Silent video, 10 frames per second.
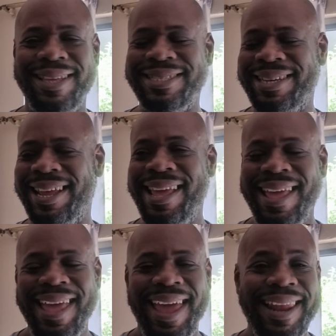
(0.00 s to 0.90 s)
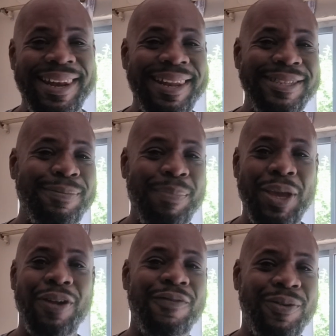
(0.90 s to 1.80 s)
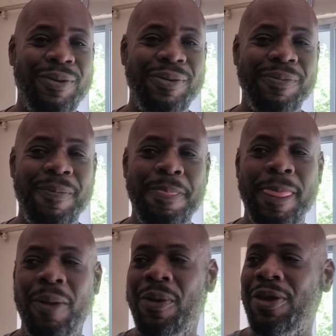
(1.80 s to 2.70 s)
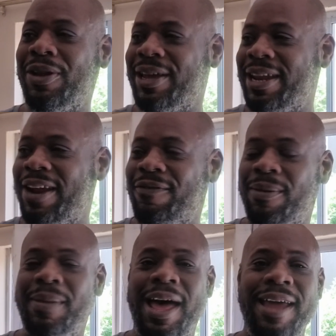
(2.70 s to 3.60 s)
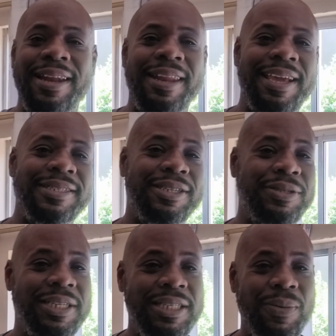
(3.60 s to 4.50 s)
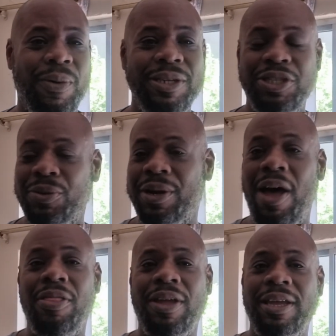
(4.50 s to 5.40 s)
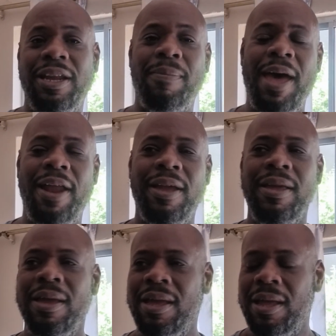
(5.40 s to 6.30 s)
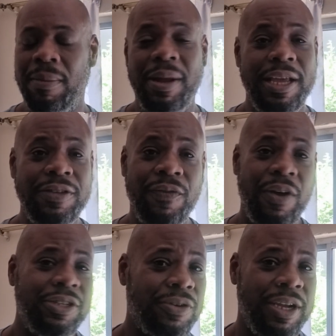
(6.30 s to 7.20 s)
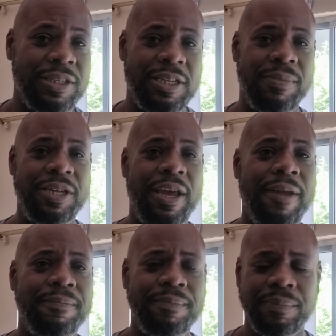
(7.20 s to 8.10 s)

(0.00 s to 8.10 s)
isn't, it looks beautiful when you're looking at it from behind the lens and you see someone showing all the good about it, but it's frustrating sometimes.